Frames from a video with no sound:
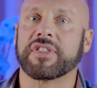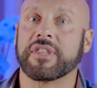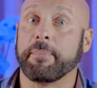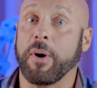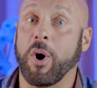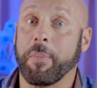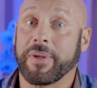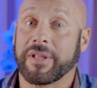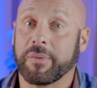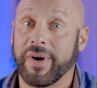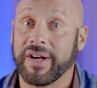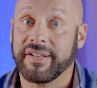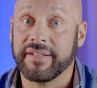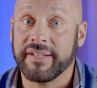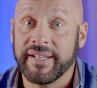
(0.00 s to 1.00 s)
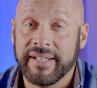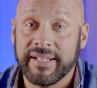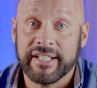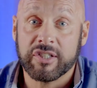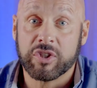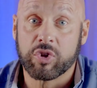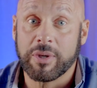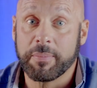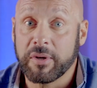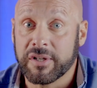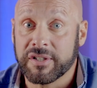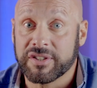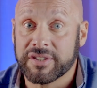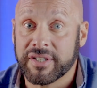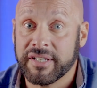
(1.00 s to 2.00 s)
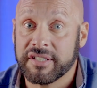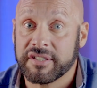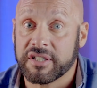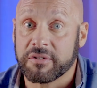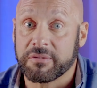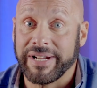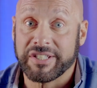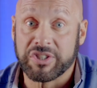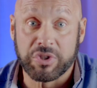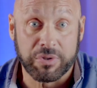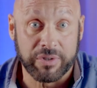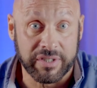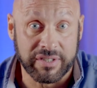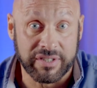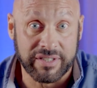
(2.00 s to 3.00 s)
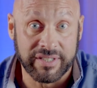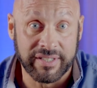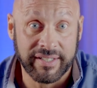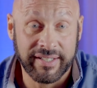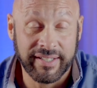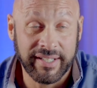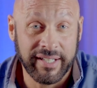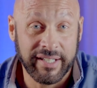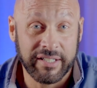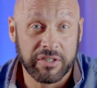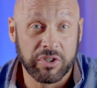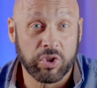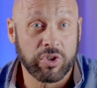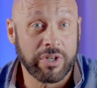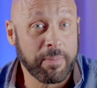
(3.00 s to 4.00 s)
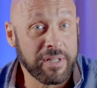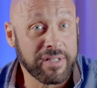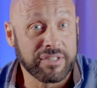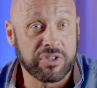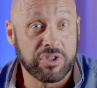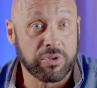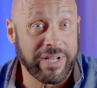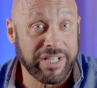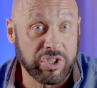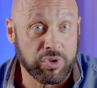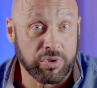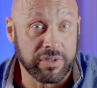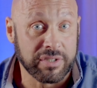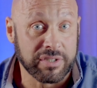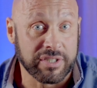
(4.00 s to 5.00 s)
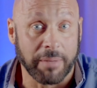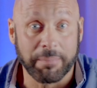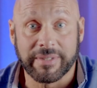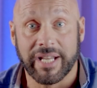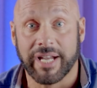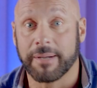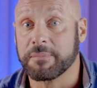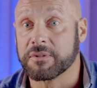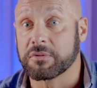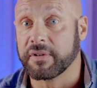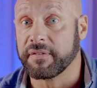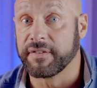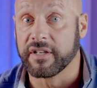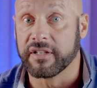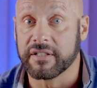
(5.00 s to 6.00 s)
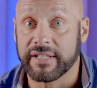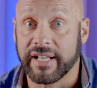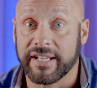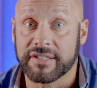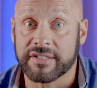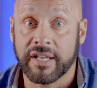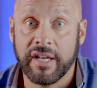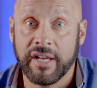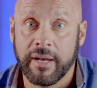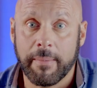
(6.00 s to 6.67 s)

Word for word: with the popular one, Tribulus terrestris. Tribulus terrestris, sometimes referred as